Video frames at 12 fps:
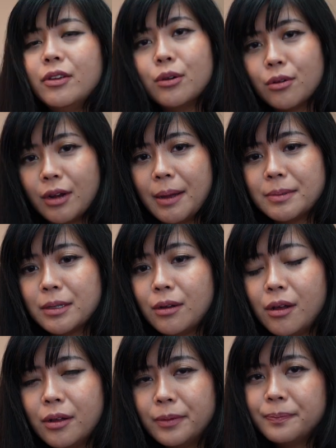feel cramped at
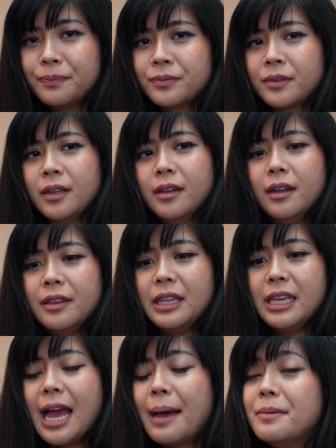all.
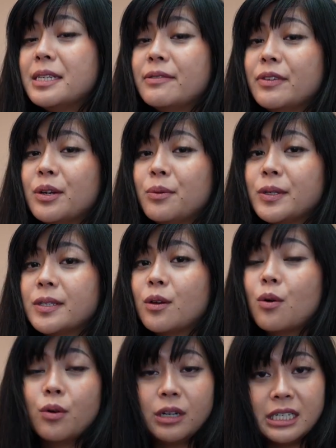The atmosphere was
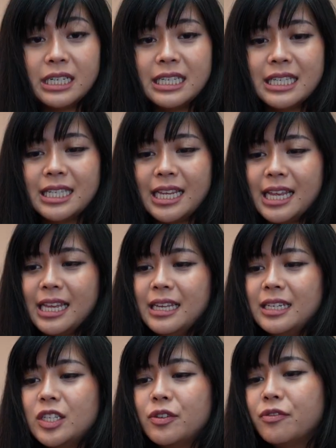gorgeous
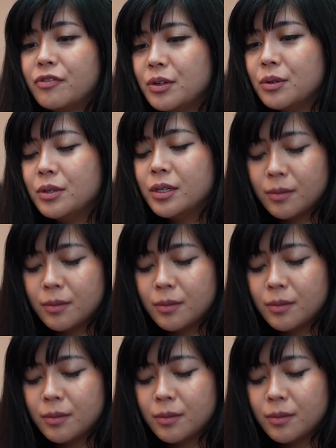and the food